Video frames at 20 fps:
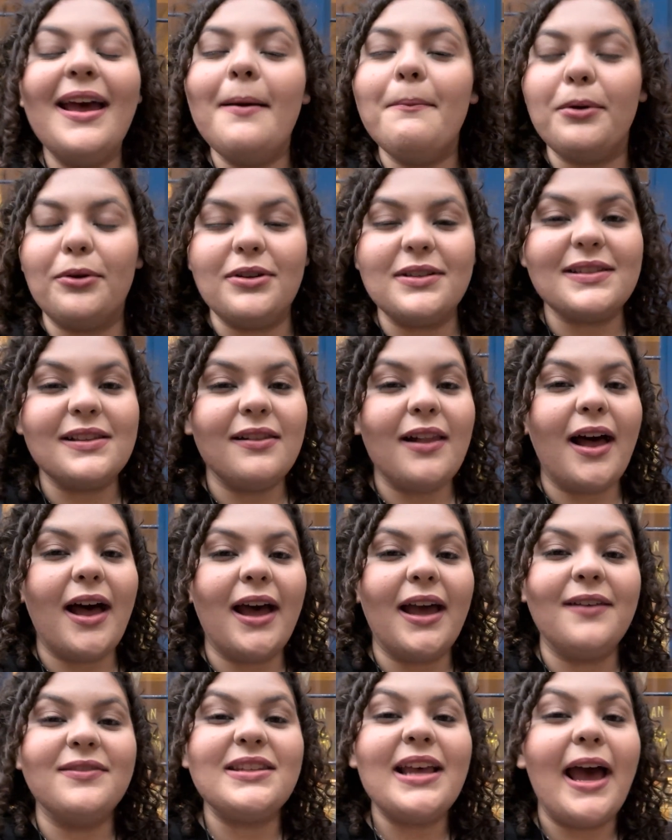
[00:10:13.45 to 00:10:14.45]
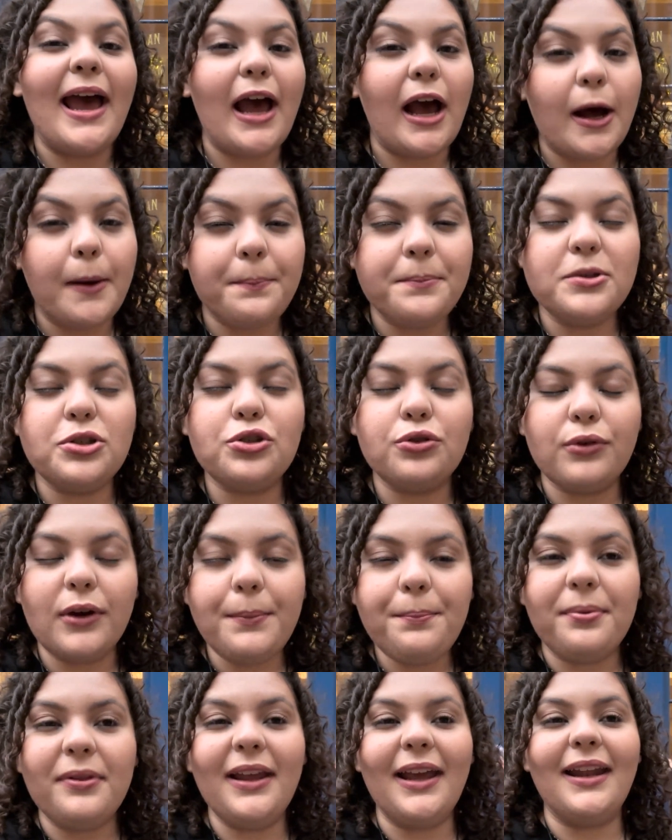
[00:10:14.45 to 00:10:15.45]
bonus lives, help
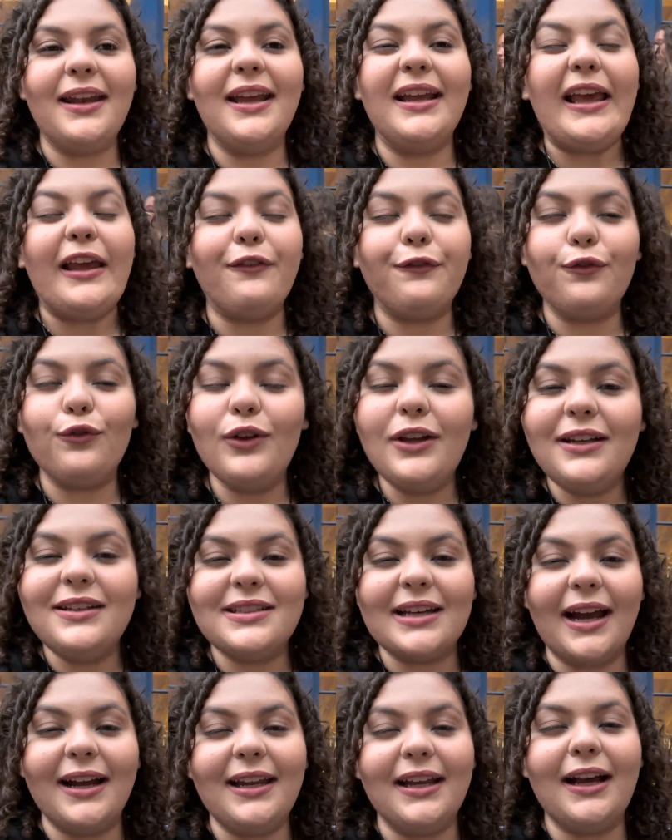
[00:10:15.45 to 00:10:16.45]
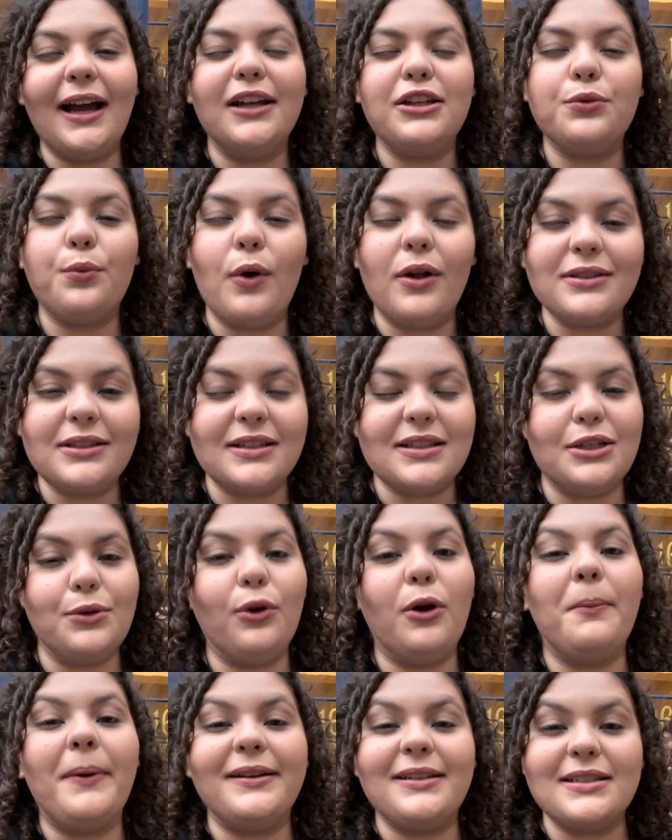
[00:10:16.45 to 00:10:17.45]
trip planning, a free dining guide to Walt Disney
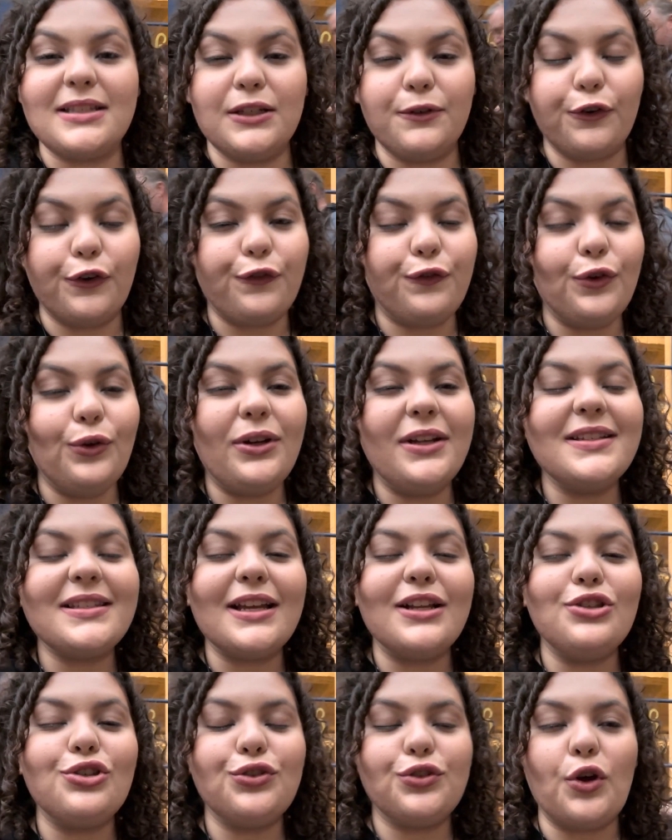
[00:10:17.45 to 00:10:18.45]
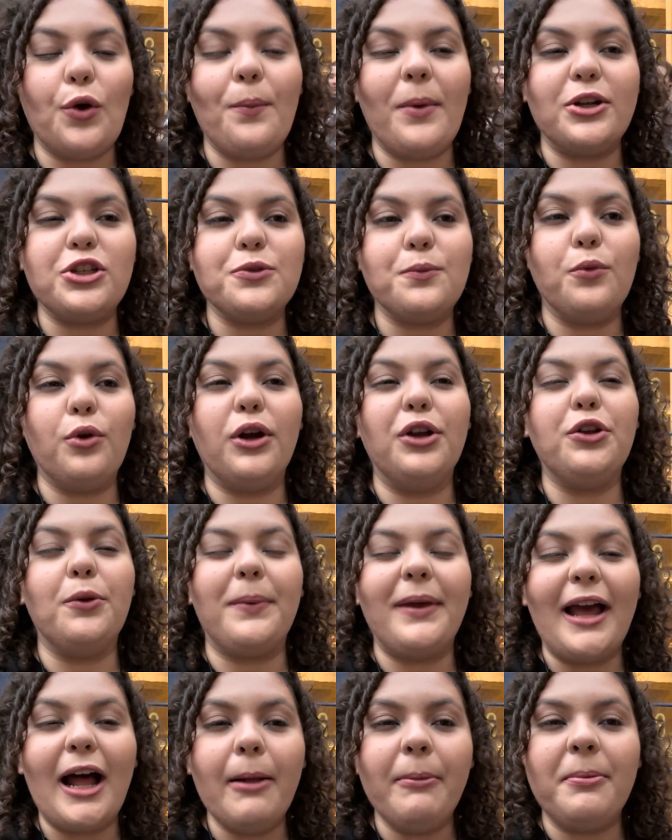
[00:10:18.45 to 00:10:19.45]
World by Disney for Foodies, and so much more. And you'll
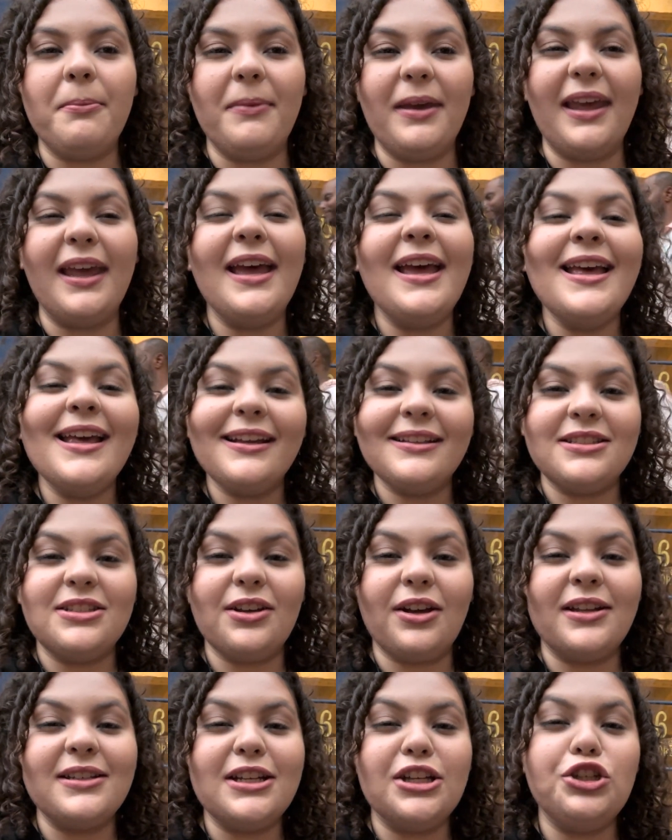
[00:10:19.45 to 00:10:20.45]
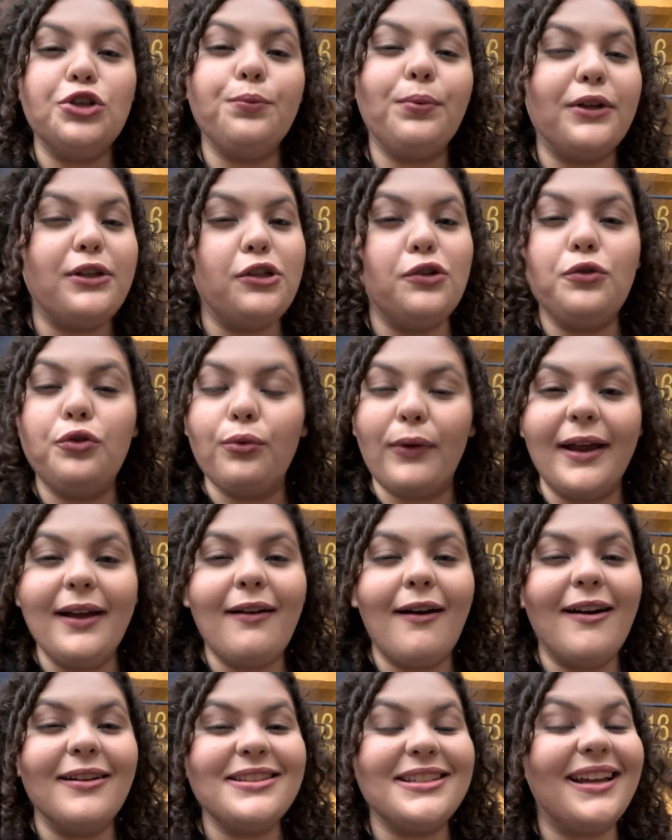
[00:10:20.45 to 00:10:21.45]
be helping me to continue bringing you great
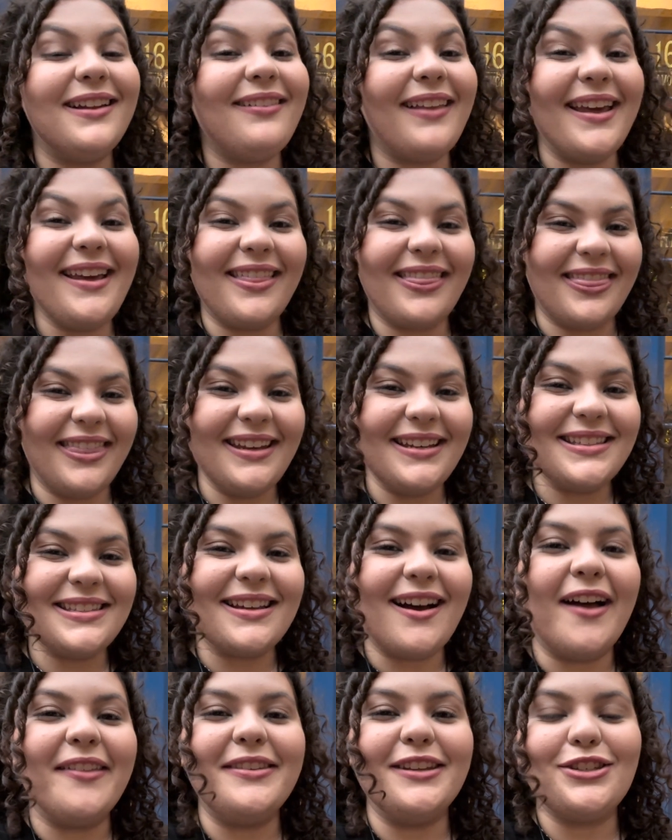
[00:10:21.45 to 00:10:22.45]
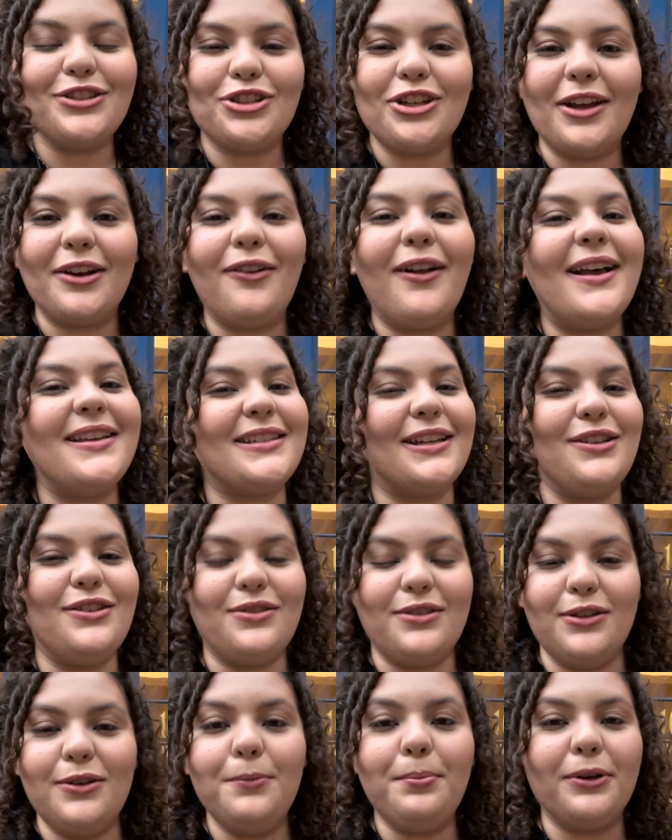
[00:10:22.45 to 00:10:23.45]
content like this on this channel, as
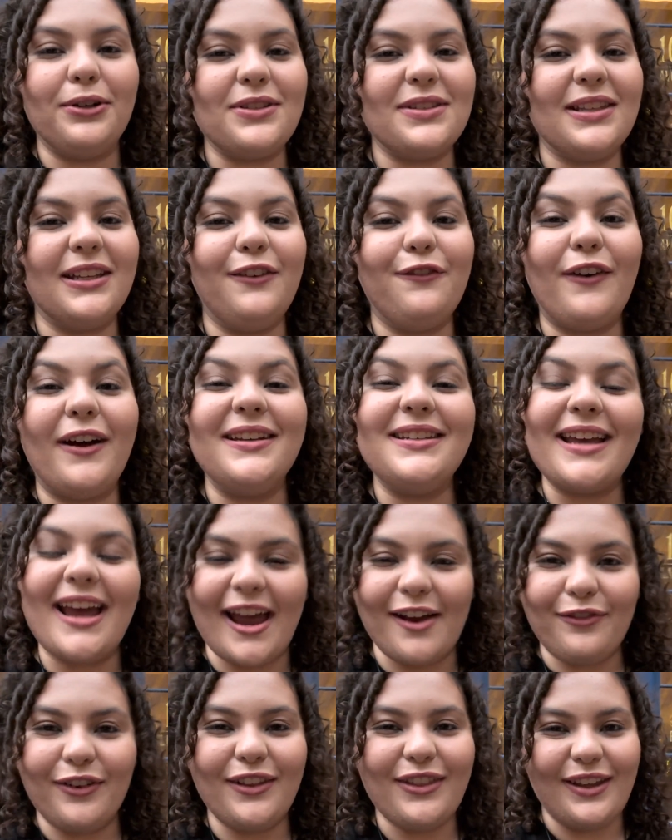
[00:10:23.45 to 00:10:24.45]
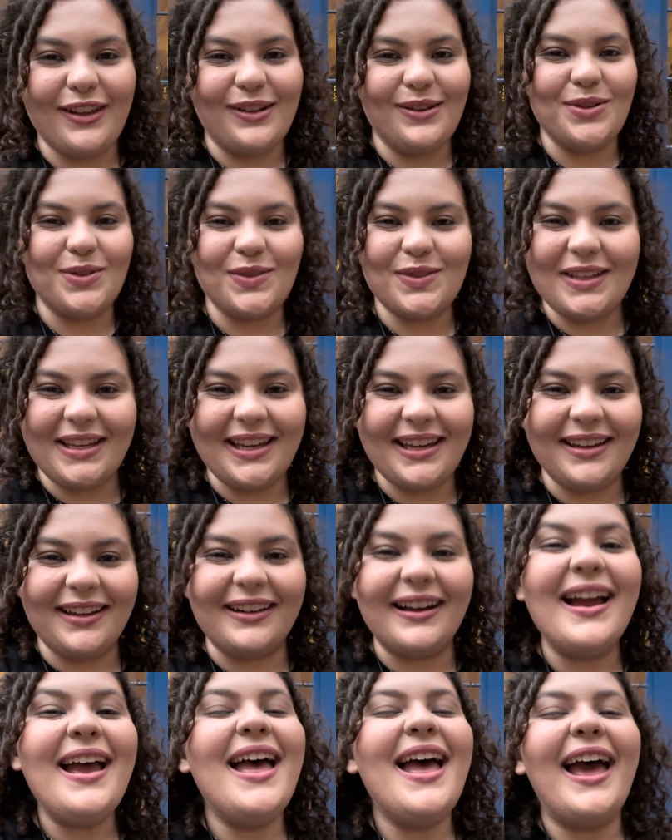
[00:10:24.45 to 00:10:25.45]
I do personally fund everything you see
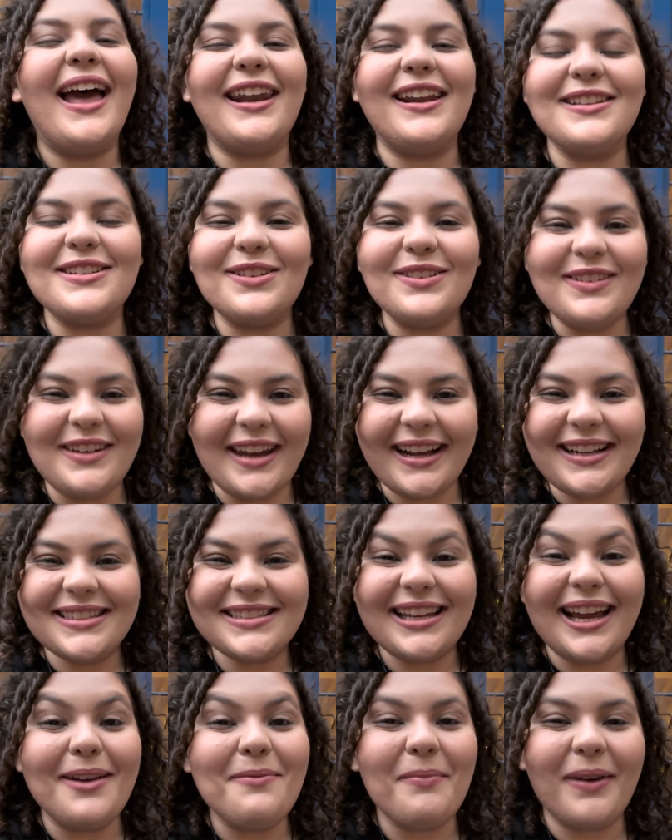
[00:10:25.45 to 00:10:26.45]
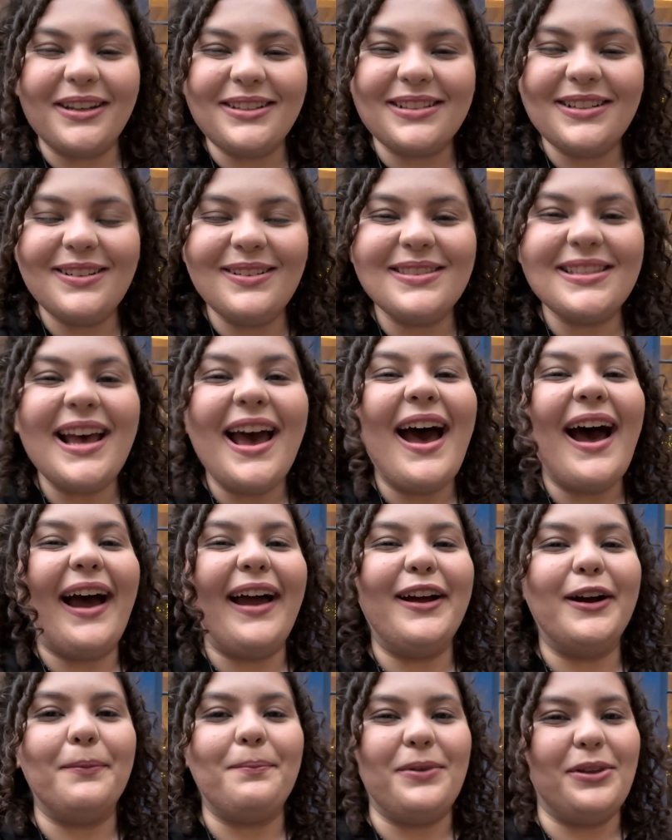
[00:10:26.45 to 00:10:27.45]
here. And until next time, my dudes, I
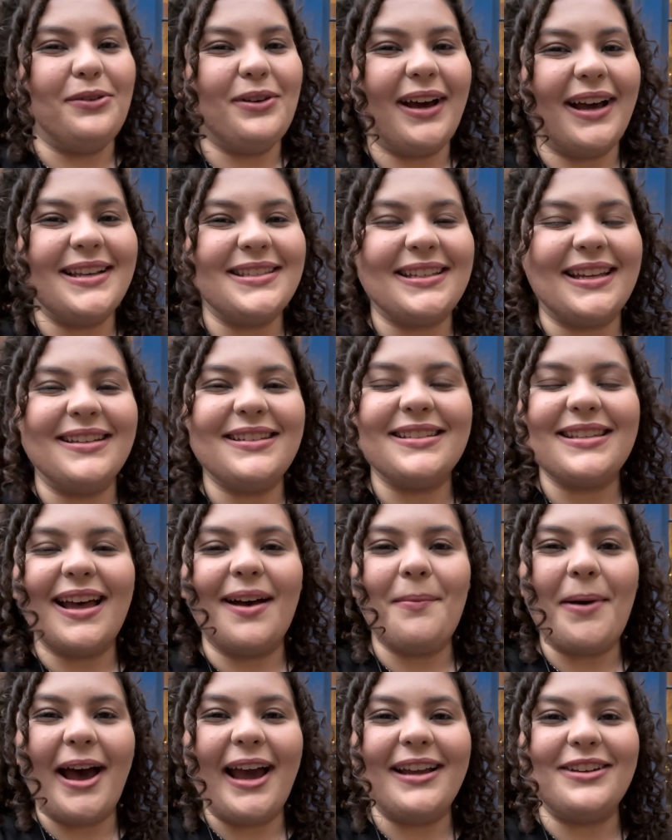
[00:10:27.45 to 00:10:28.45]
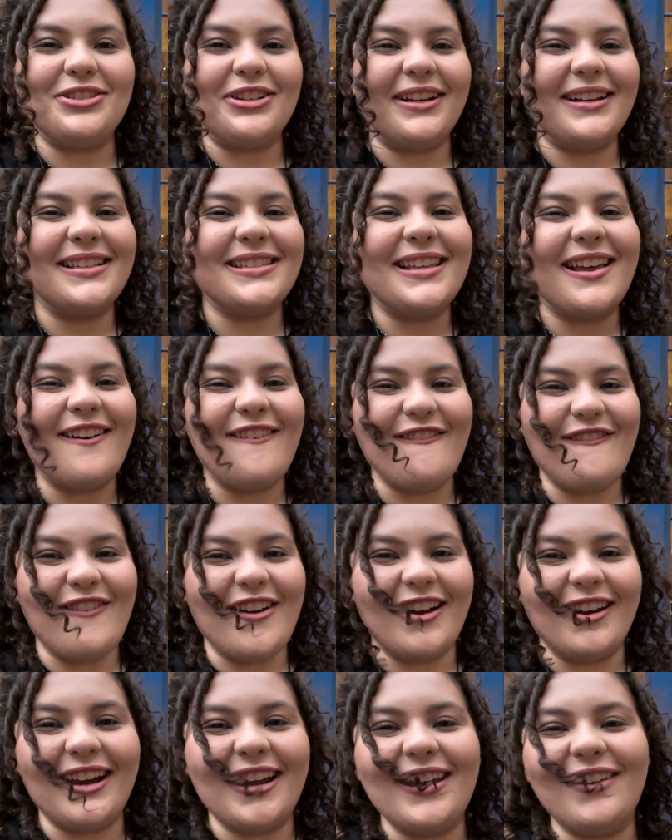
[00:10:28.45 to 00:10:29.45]
hope you guys get to have hijinks
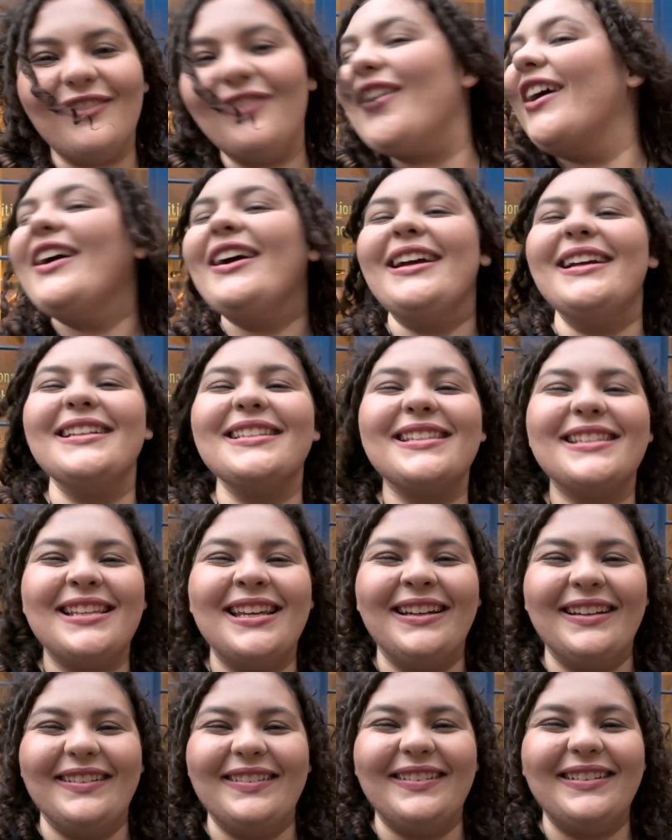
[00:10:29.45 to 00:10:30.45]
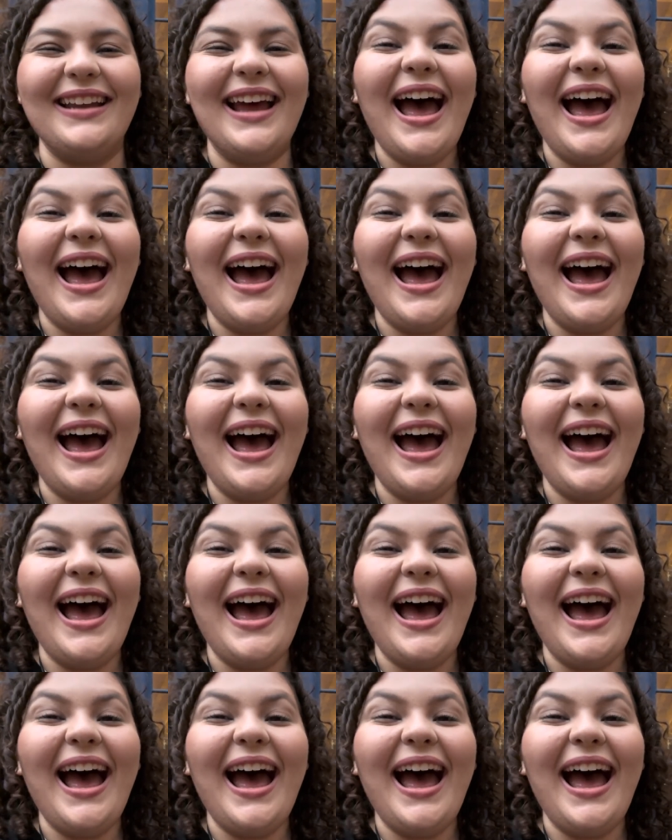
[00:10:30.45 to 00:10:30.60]
very, very soon.